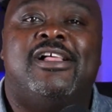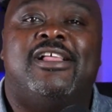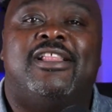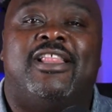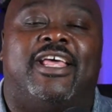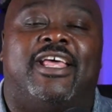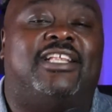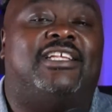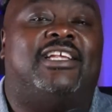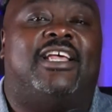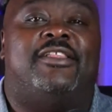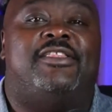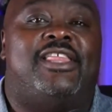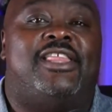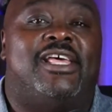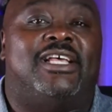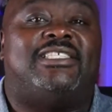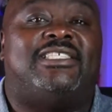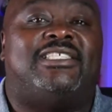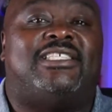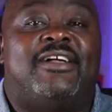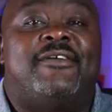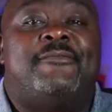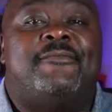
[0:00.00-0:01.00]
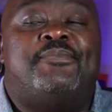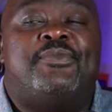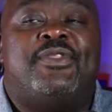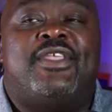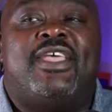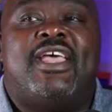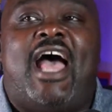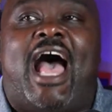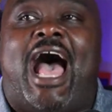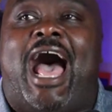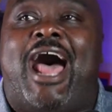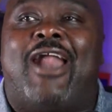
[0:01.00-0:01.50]

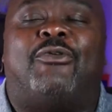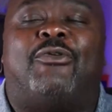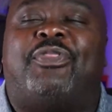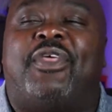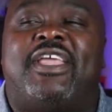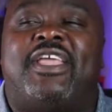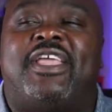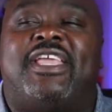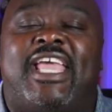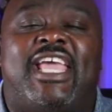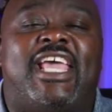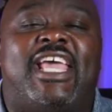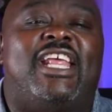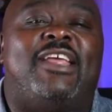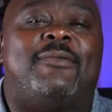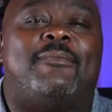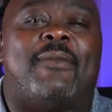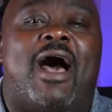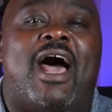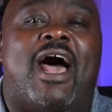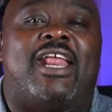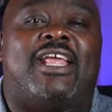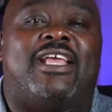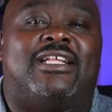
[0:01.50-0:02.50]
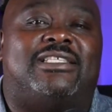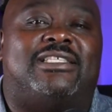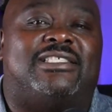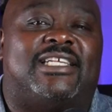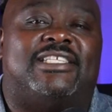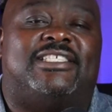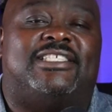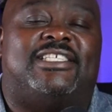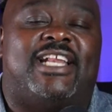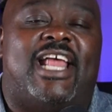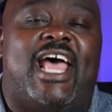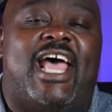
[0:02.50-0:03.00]
I don't think anybody in
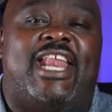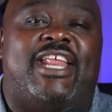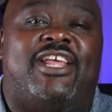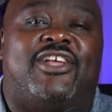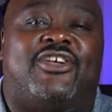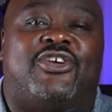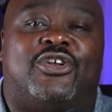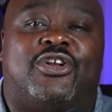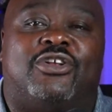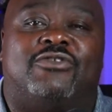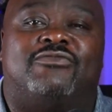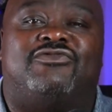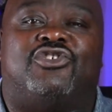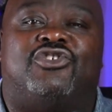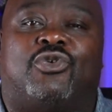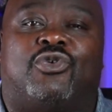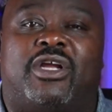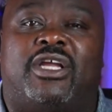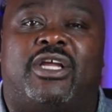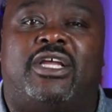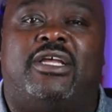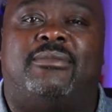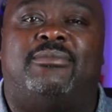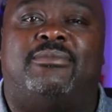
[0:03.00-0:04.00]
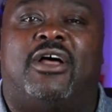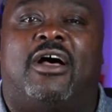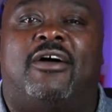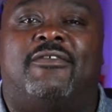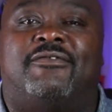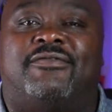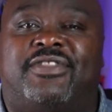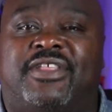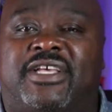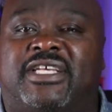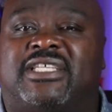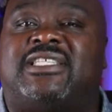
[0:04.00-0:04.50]
Cincinnati could have dreamed
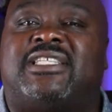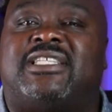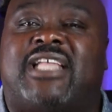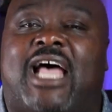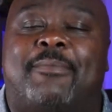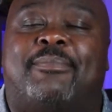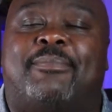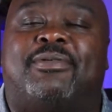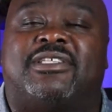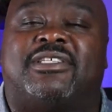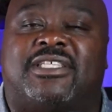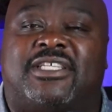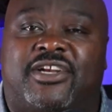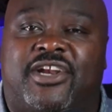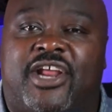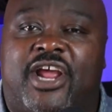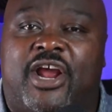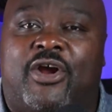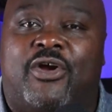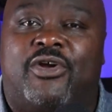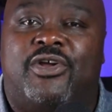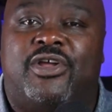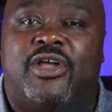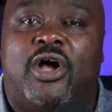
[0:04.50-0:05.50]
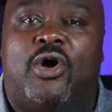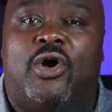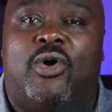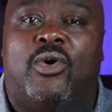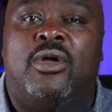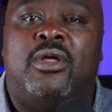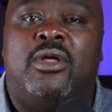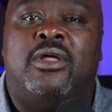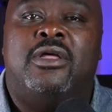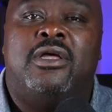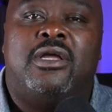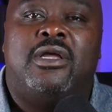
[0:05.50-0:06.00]
of this type of scenario
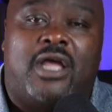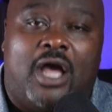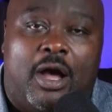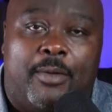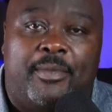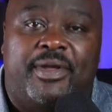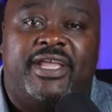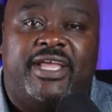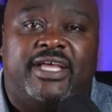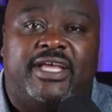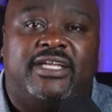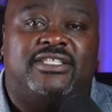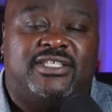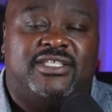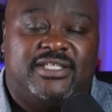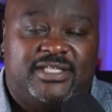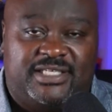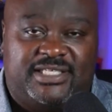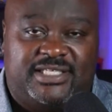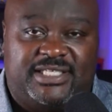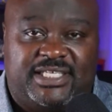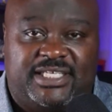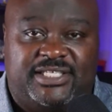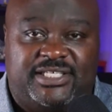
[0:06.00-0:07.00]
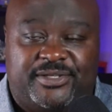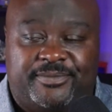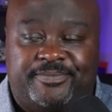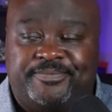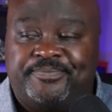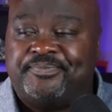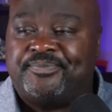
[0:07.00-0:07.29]
coming into the season.